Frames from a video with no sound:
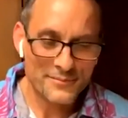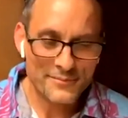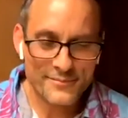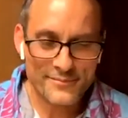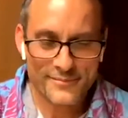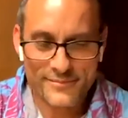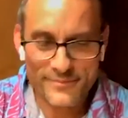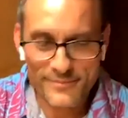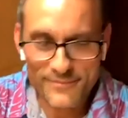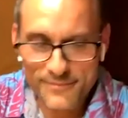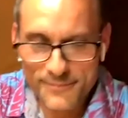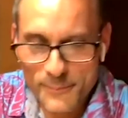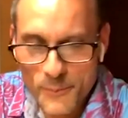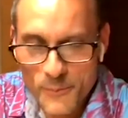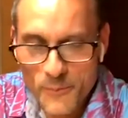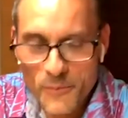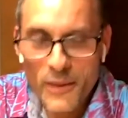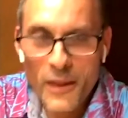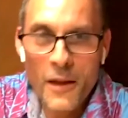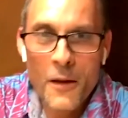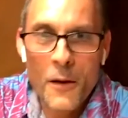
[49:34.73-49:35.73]
And that's
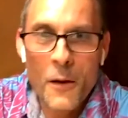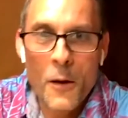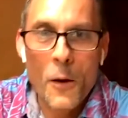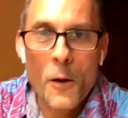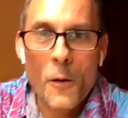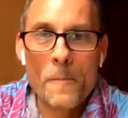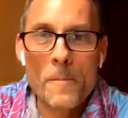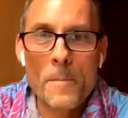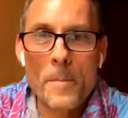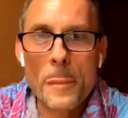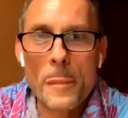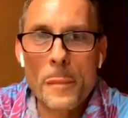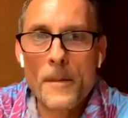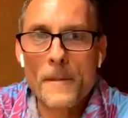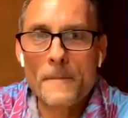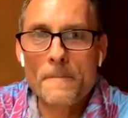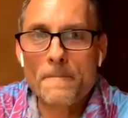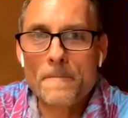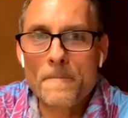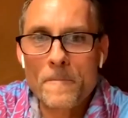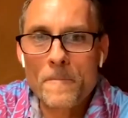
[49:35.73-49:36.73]
the thing. We're
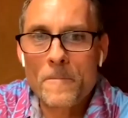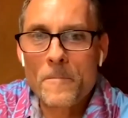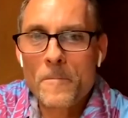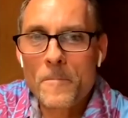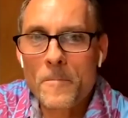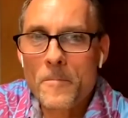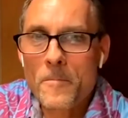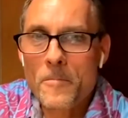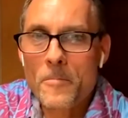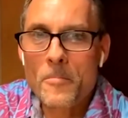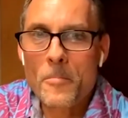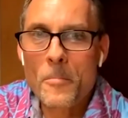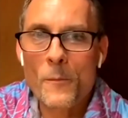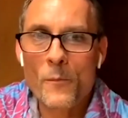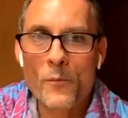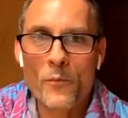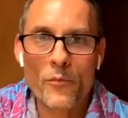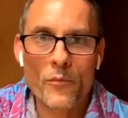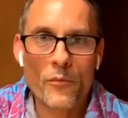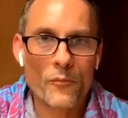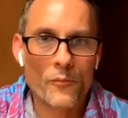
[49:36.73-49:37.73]
slowly seeing it
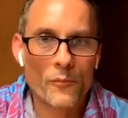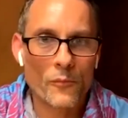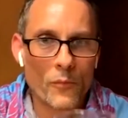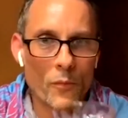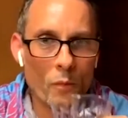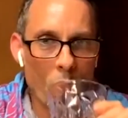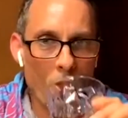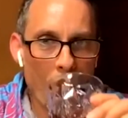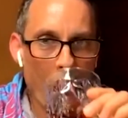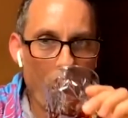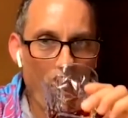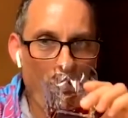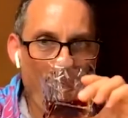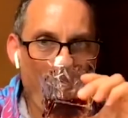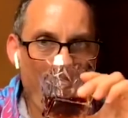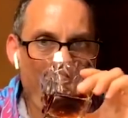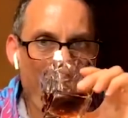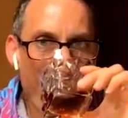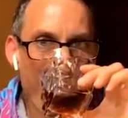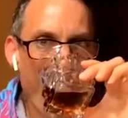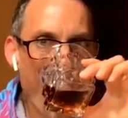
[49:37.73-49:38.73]
happen in Hawaii,
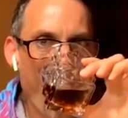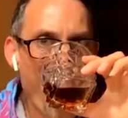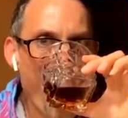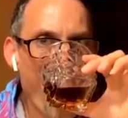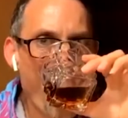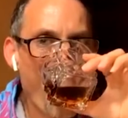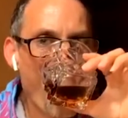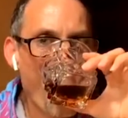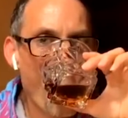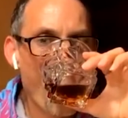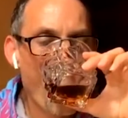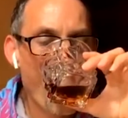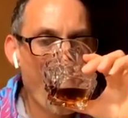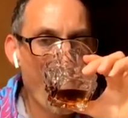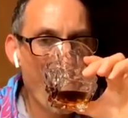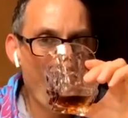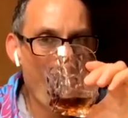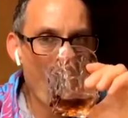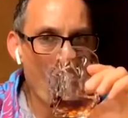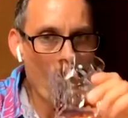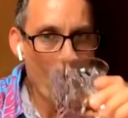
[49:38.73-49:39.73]
where we're
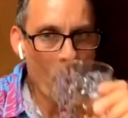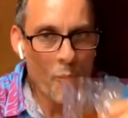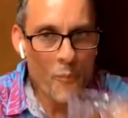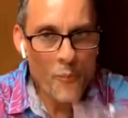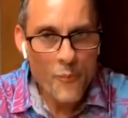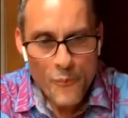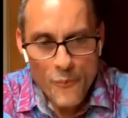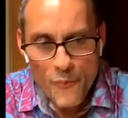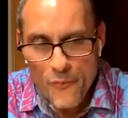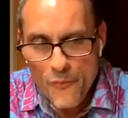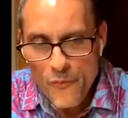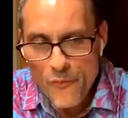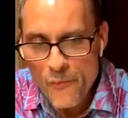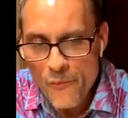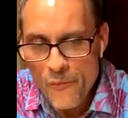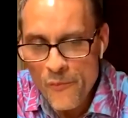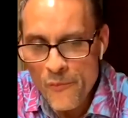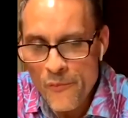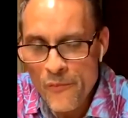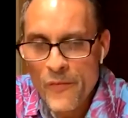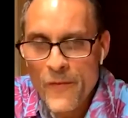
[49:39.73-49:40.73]
slowly seeing the
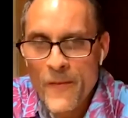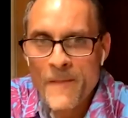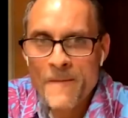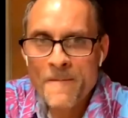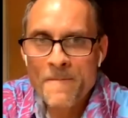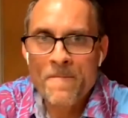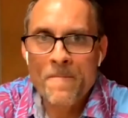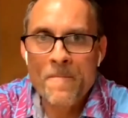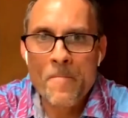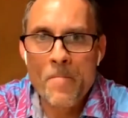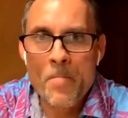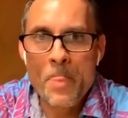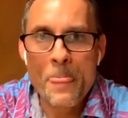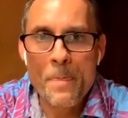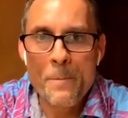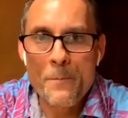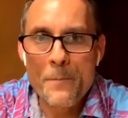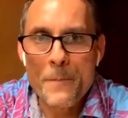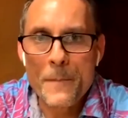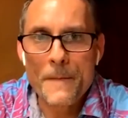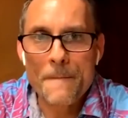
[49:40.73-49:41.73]
little bit more
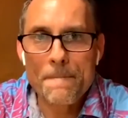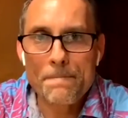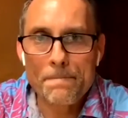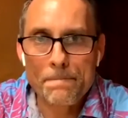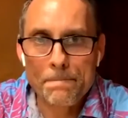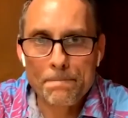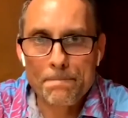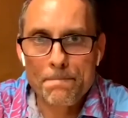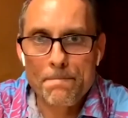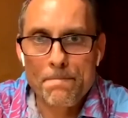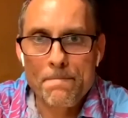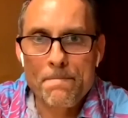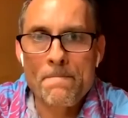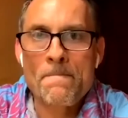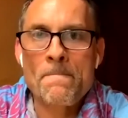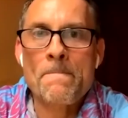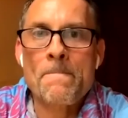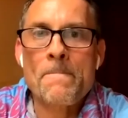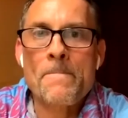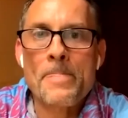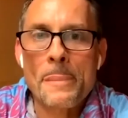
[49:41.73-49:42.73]
Karens than we
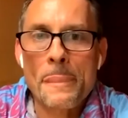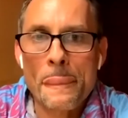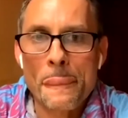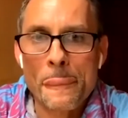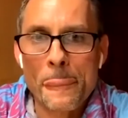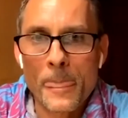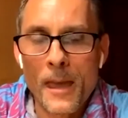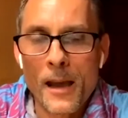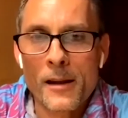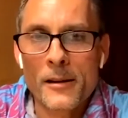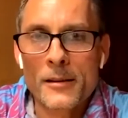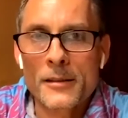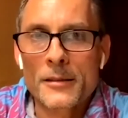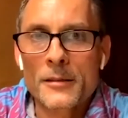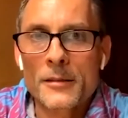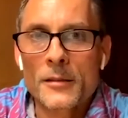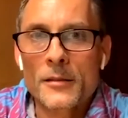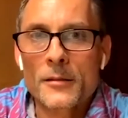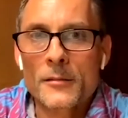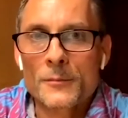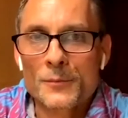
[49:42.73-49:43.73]
thought we
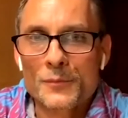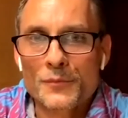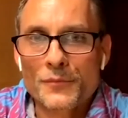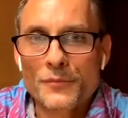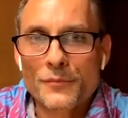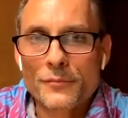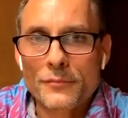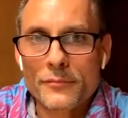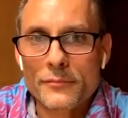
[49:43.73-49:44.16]
had.